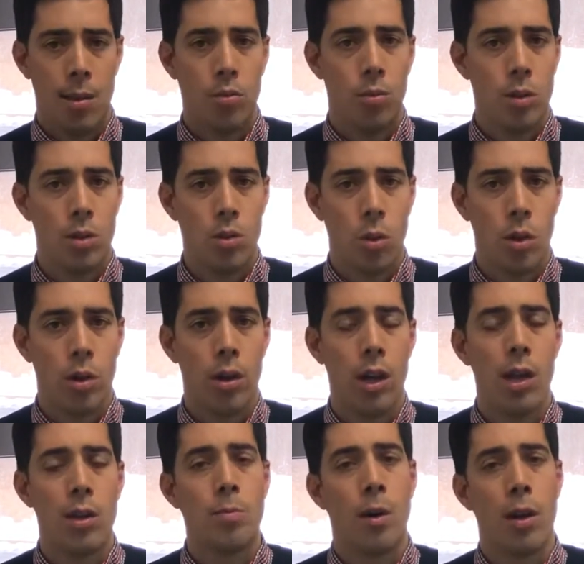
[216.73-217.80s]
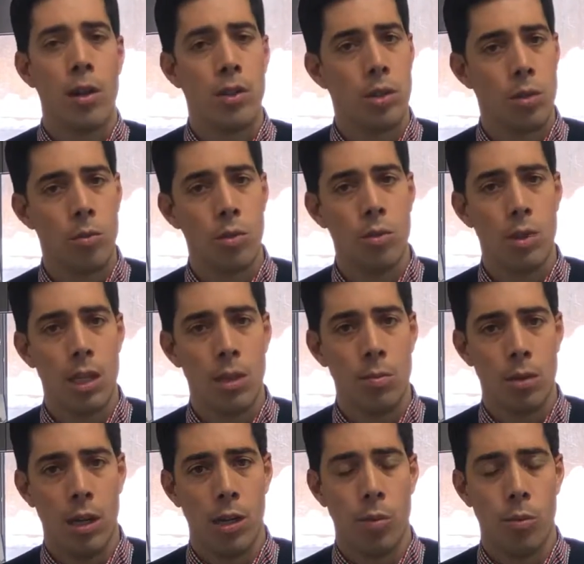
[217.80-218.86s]
we just order it as part of your routine
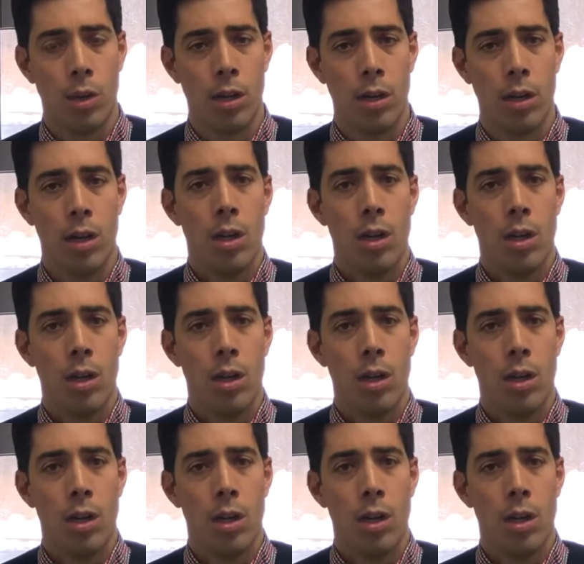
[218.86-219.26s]
blood work,